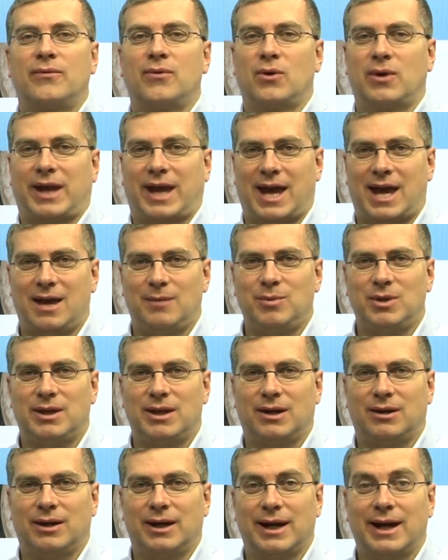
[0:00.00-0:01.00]

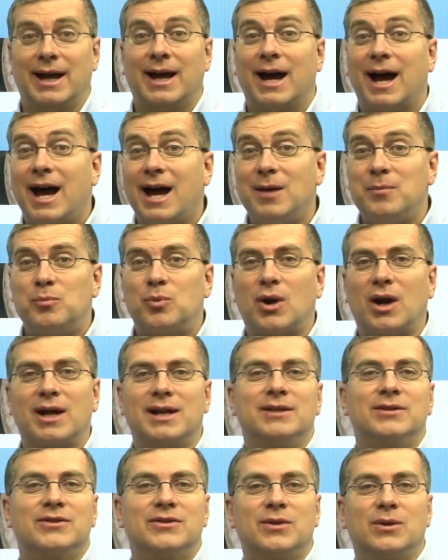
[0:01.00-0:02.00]
Vocabulary. I'm
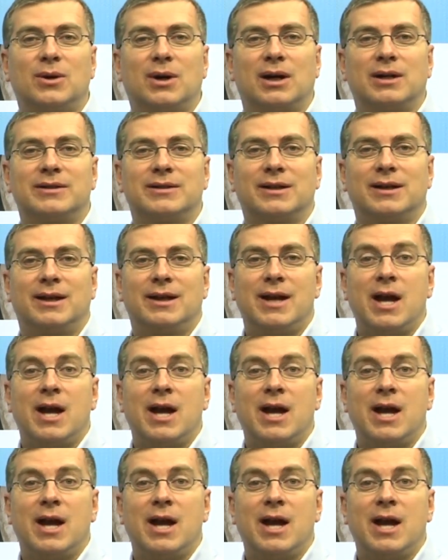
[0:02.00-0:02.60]
Brian Stewart.